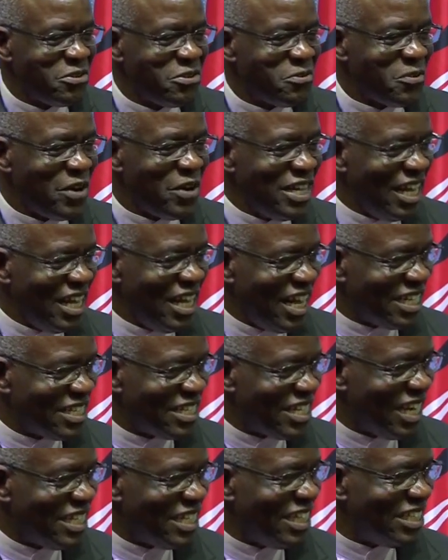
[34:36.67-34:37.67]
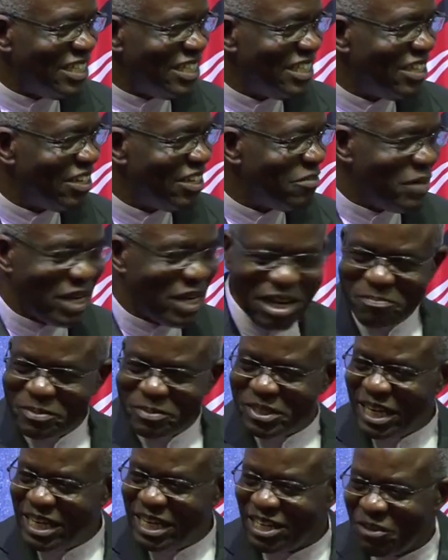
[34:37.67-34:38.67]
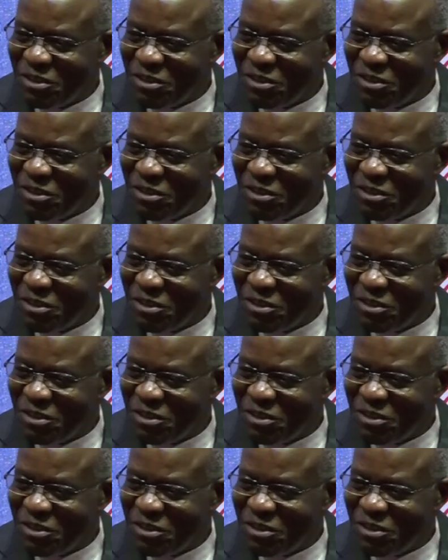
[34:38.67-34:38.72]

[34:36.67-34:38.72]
when the year started, but I'm telling